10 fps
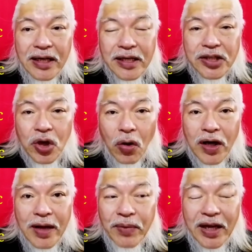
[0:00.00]

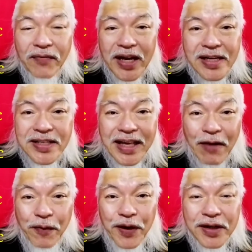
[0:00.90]
scold him if he doesn't
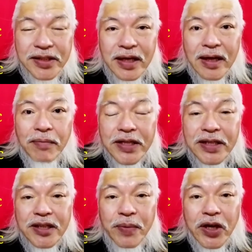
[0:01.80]
get first, but
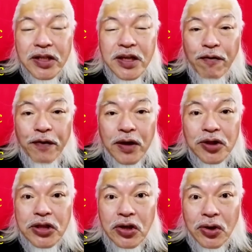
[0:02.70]
just because he
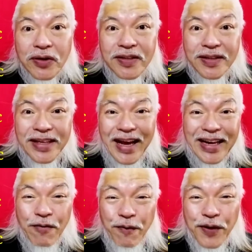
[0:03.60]
feels good
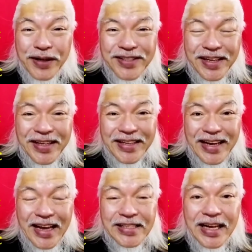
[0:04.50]
getting first.
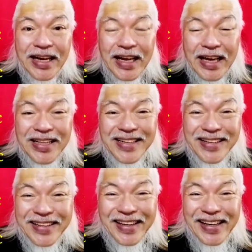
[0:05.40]
That's an
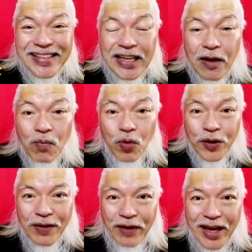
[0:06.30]
intrinsic
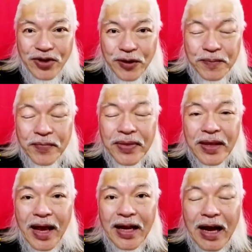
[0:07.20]
motivation.
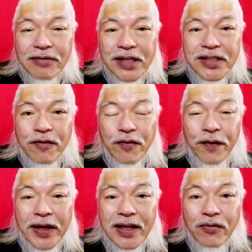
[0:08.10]
And how does this
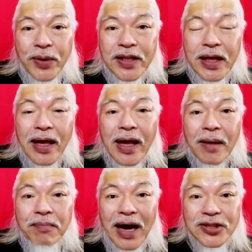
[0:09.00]
fit in with
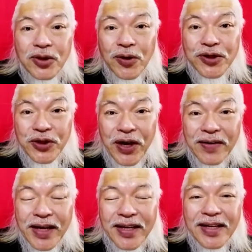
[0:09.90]
Maslow's
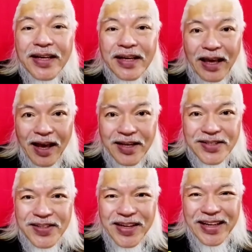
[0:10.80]
theory?
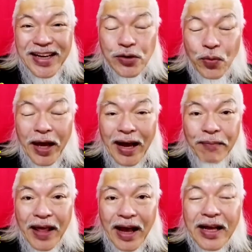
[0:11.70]
Yes, it is way
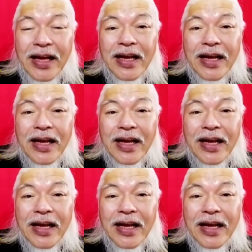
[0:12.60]
up there.